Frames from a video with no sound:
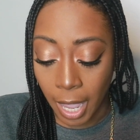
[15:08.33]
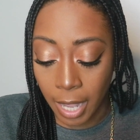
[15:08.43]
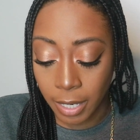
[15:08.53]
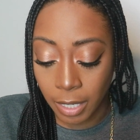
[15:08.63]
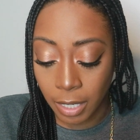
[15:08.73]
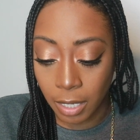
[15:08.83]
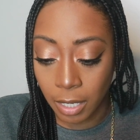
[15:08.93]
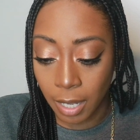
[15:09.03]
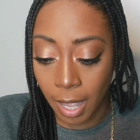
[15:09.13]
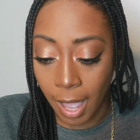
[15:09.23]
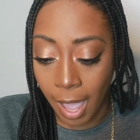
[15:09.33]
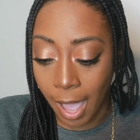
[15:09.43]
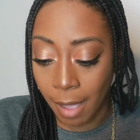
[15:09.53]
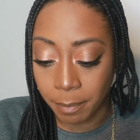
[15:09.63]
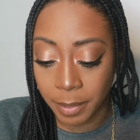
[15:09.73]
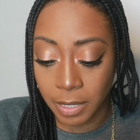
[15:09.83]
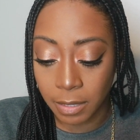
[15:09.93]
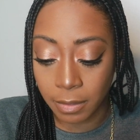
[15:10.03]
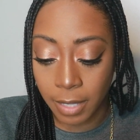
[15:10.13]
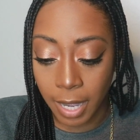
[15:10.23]
any
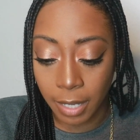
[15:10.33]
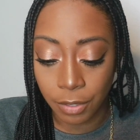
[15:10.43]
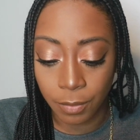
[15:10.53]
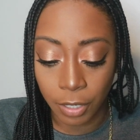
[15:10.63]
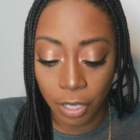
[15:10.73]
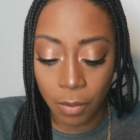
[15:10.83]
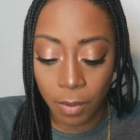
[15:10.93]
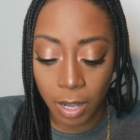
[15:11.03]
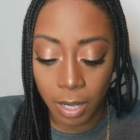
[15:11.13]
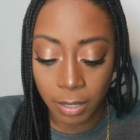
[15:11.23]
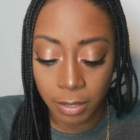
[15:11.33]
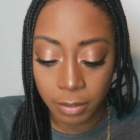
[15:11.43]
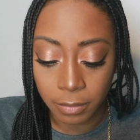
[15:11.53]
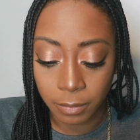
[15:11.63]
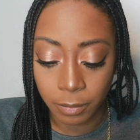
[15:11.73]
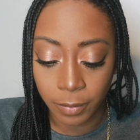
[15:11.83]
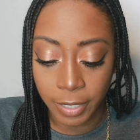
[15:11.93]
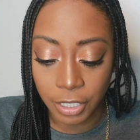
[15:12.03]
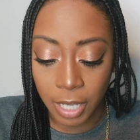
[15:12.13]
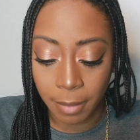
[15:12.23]
apps that you want to go on,
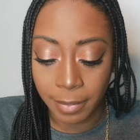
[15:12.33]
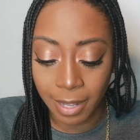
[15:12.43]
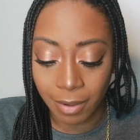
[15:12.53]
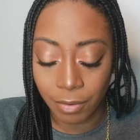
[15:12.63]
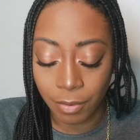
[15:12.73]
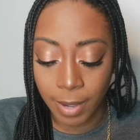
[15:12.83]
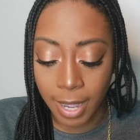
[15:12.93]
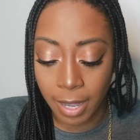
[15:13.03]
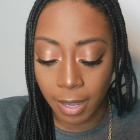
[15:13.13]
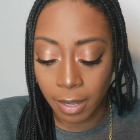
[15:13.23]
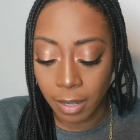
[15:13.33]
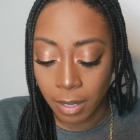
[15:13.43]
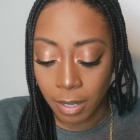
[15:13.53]
which I mean, I don't know why.